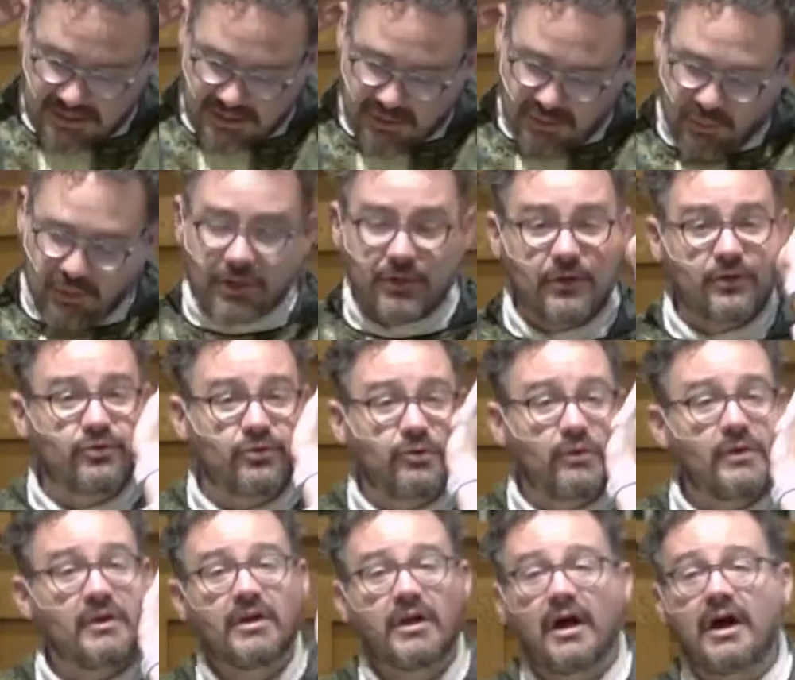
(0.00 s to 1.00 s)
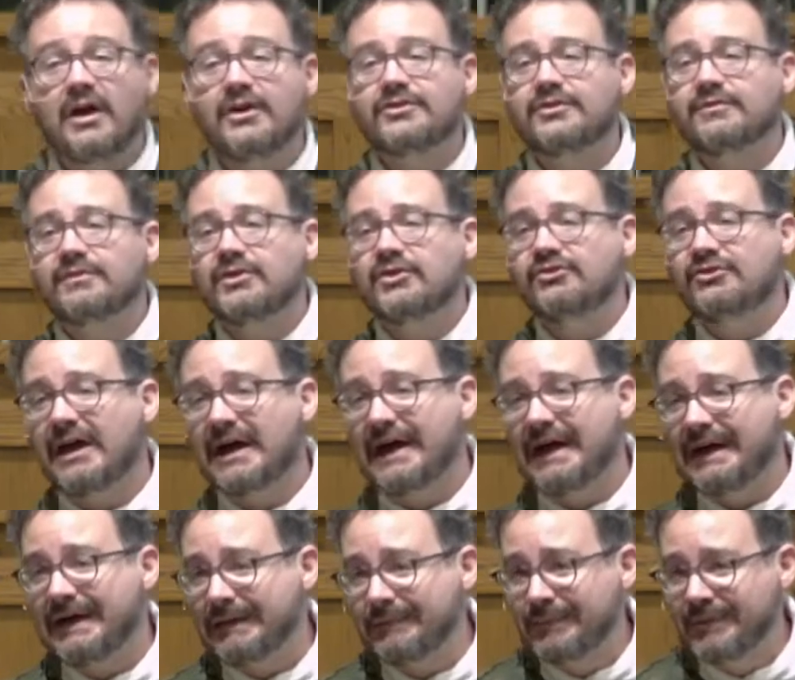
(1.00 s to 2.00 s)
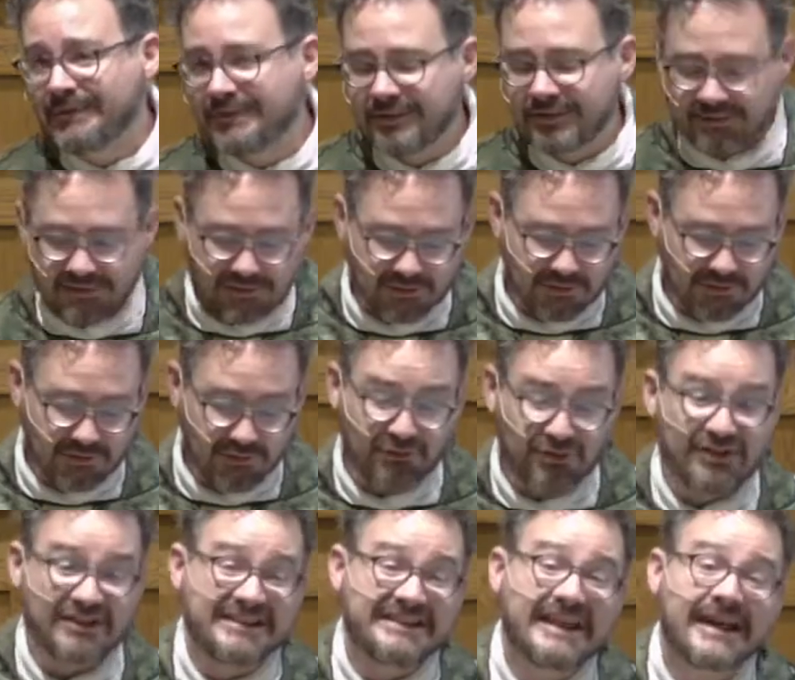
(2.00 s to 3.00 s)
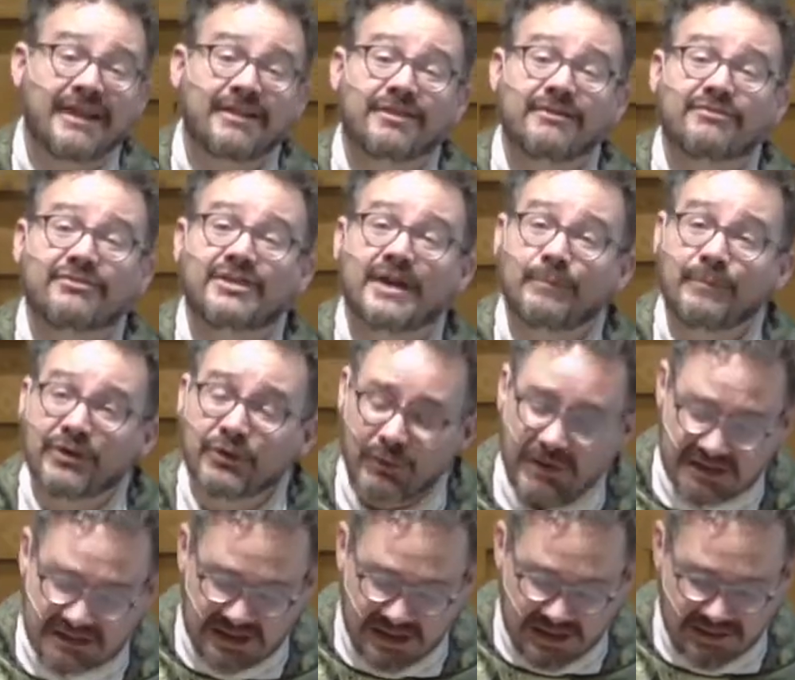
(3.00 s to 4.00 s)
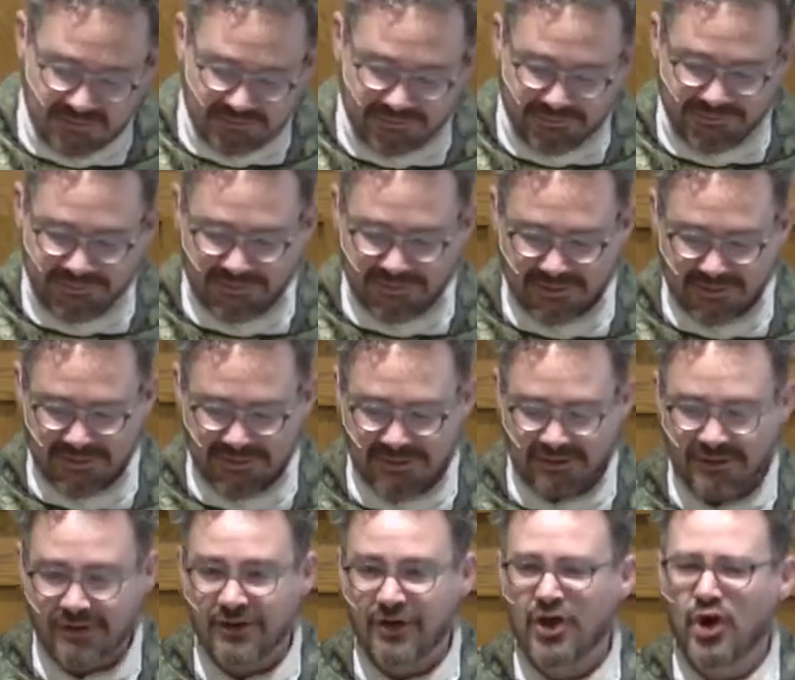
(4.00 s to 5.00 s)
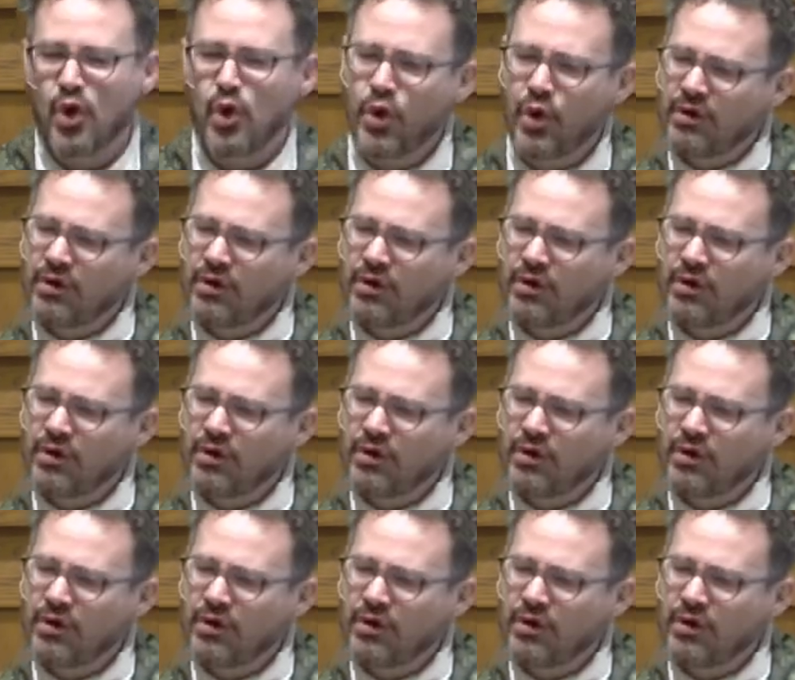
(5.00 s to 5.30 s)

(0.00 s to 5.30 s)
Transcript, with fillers: whether it's through a loss of a job, the death of someone we love, or a